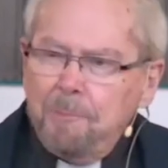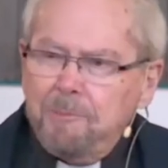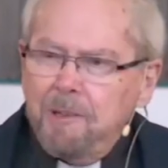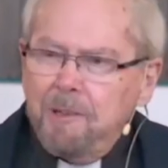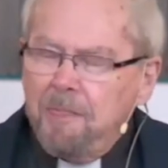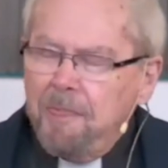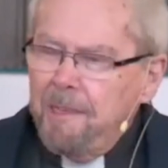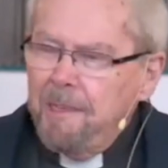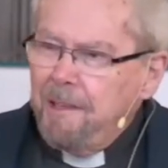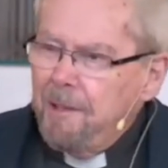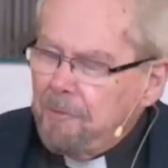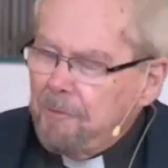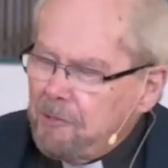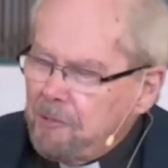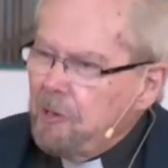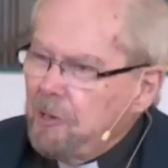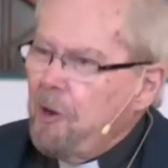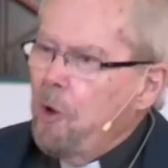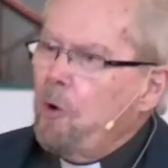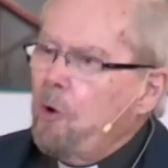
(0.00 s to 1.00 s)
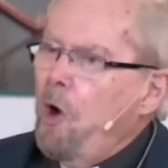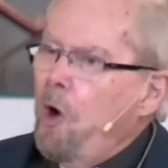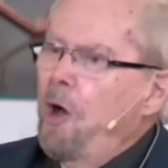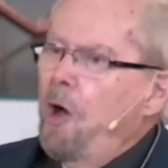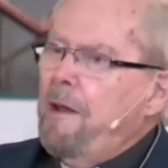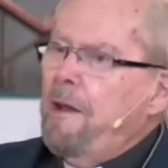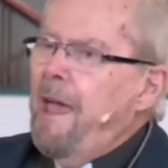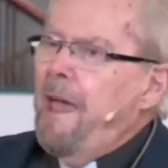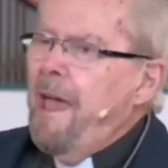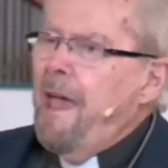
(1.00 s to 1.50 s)
And come to think of it, you
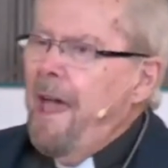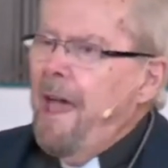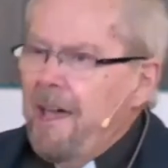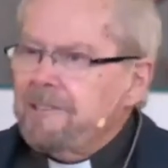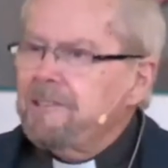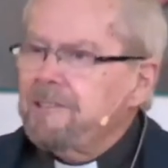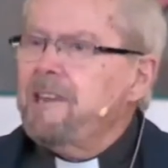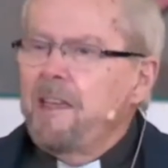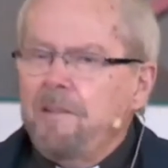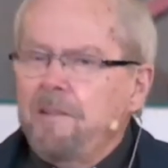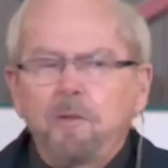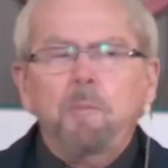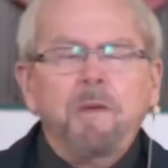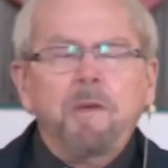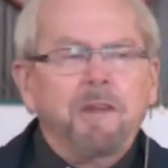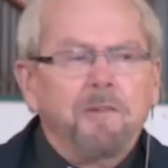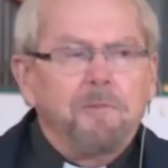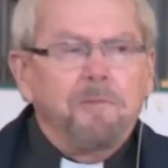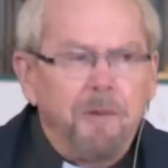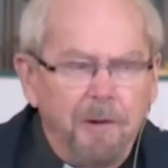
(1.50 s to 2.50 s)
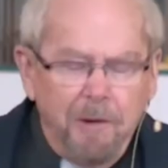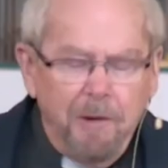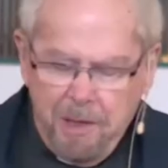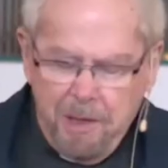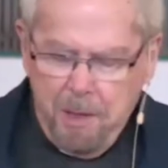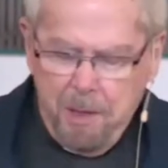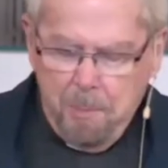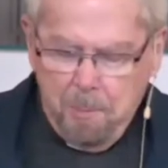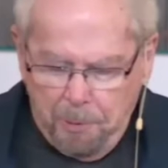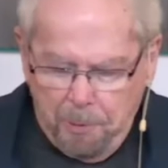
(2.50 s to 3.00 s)
know, God has never been
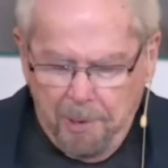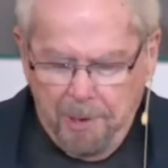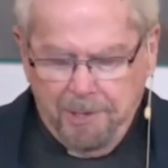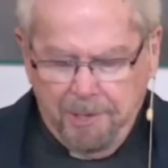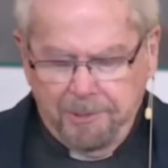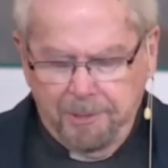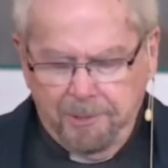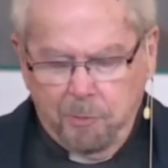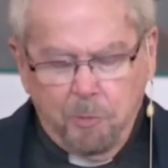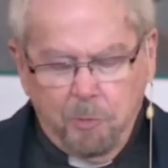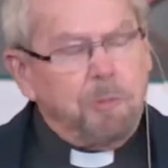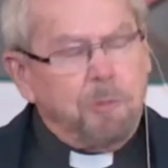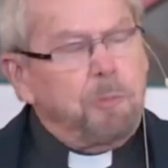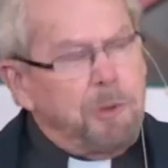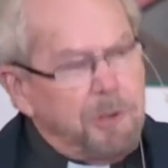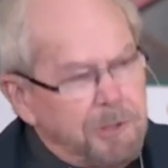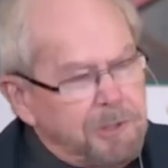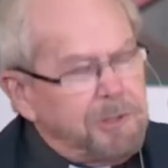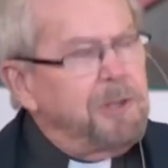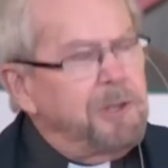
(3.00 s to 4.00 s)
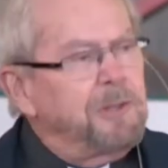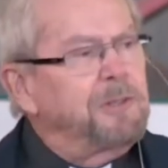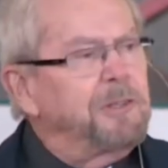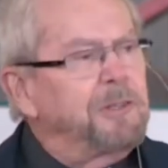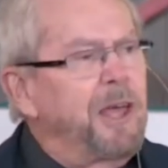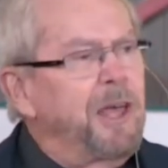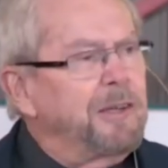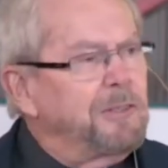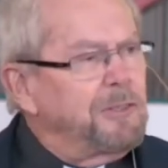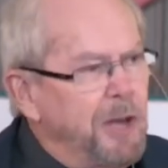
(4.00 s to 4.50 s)
very impressed with
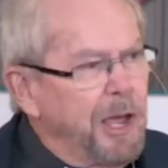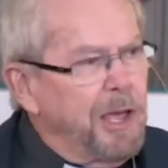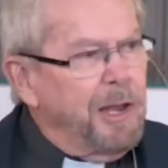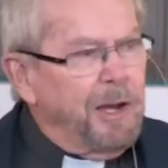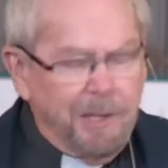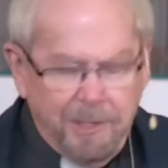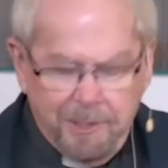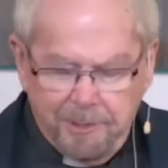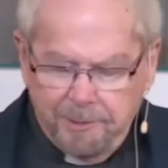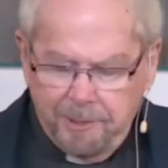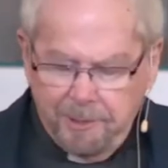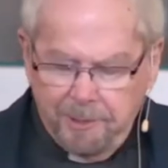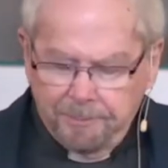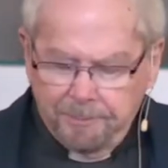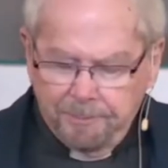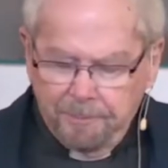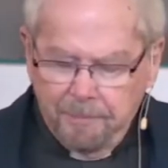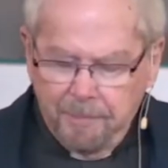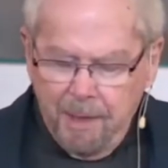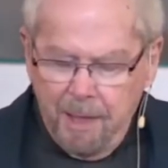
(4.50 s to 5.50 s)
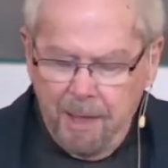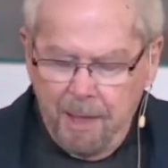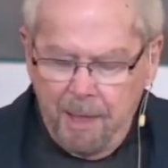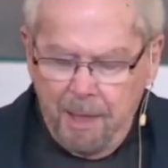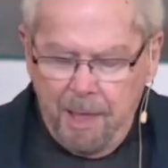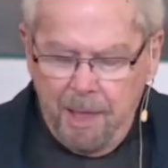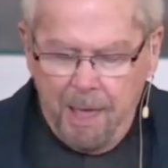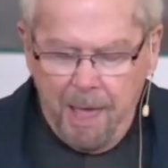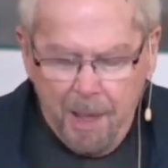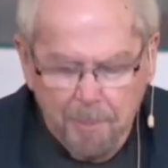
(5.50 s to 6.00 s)
prisons and jailers.
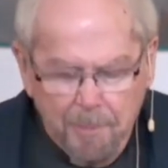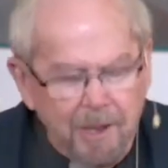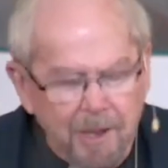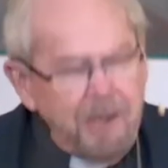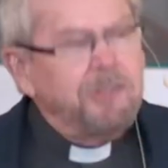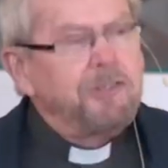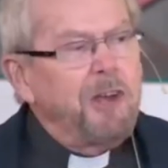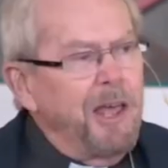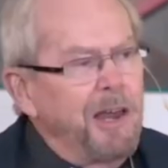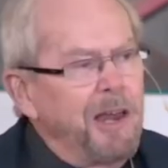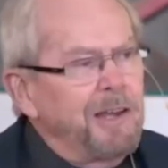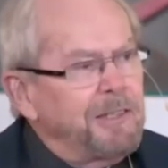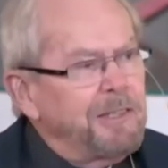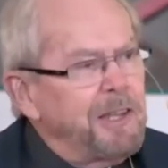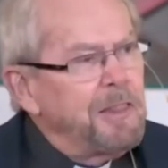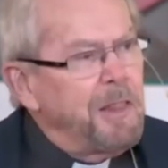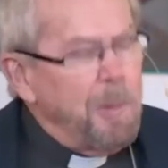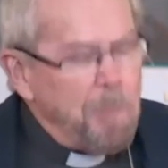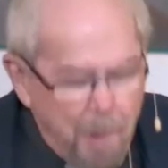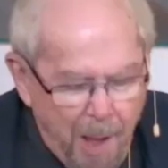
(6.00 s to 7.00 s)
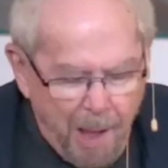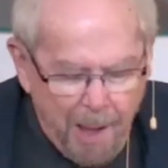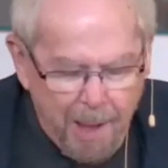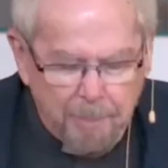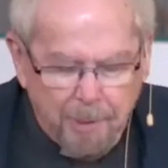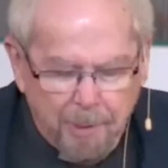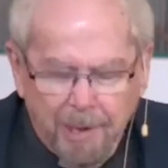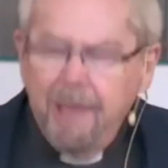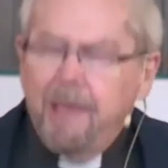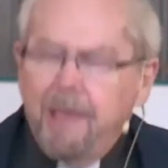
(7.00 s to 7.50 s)
How many jailers in the
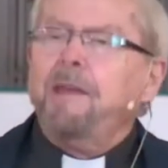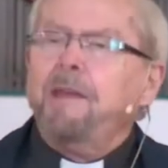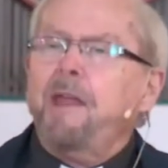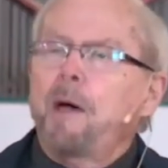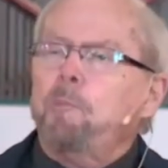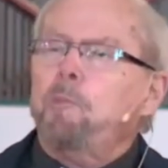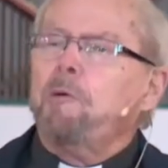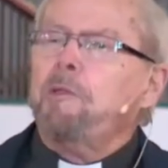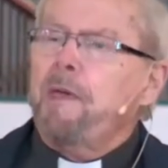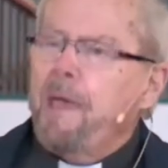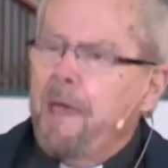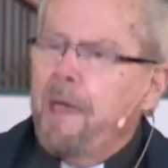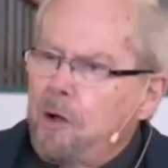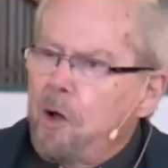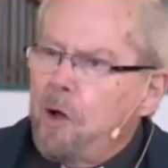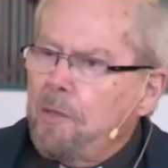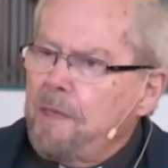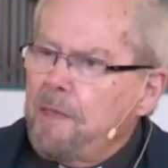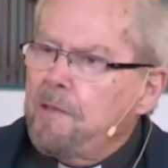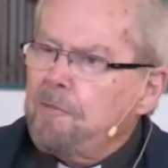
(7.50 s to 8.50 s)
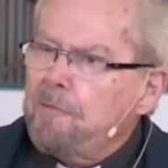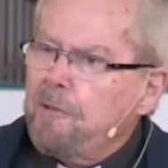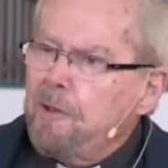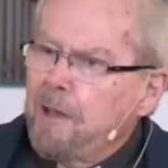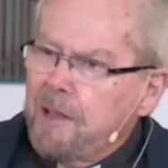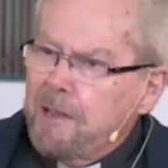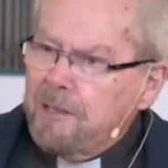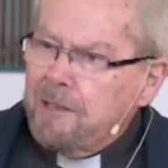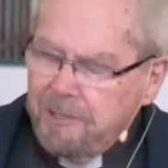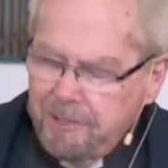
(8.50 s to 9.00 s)
Bible end up with egg on
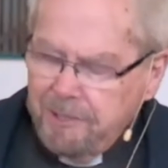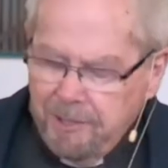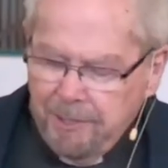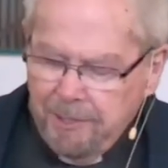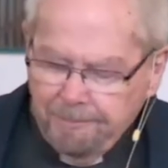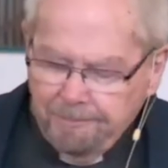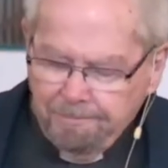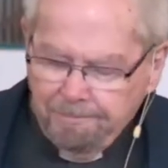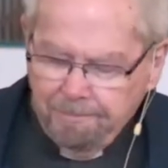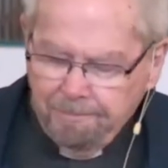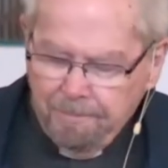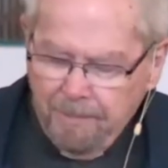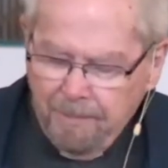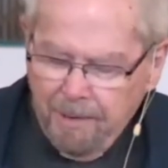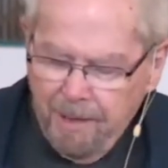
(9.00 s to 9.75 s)
their face?